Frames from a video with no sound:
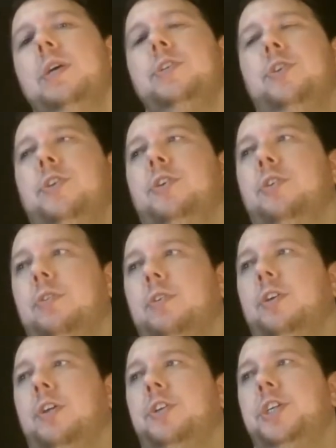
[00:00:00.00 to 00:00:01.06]
So your
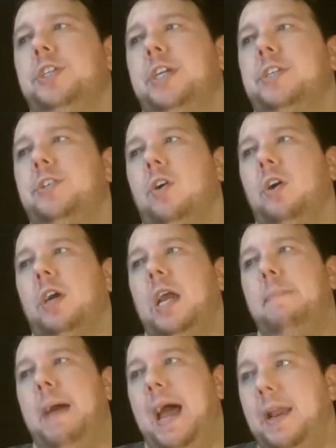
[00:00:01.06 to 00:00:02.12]
logistics are kind
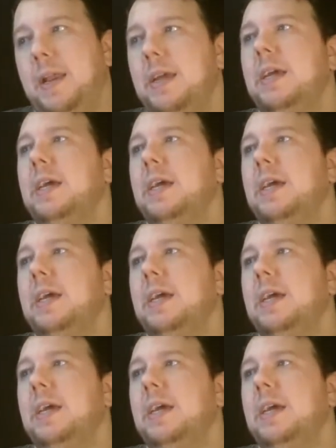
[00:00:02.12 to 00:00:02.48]
of bad.